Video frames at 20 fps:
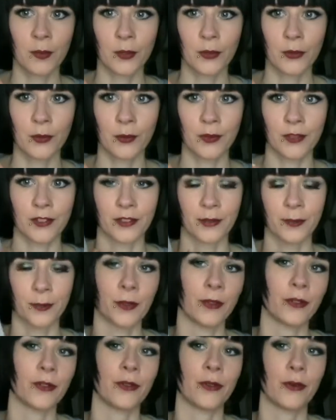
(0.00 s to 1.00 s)
Blue, which is
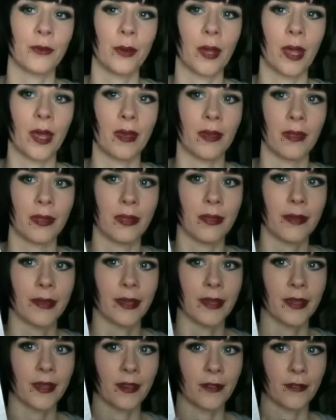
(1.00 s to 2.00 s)
book 2 in
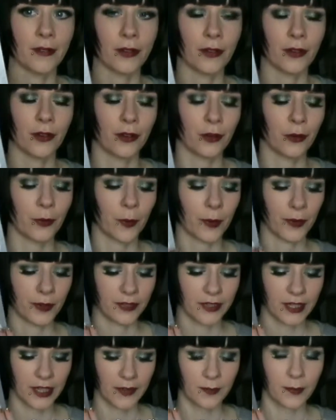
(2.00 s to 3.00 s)
the Giver
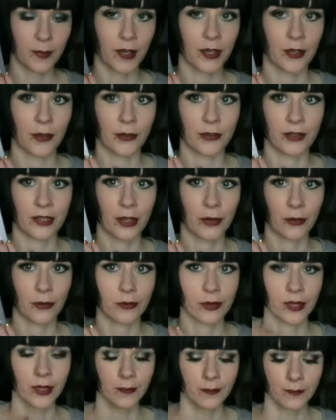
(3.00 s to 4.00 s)
Quartet by Lois
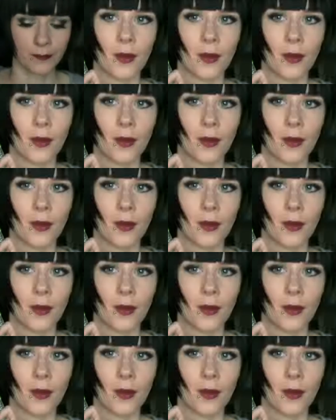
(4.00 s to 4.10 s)
Lowry.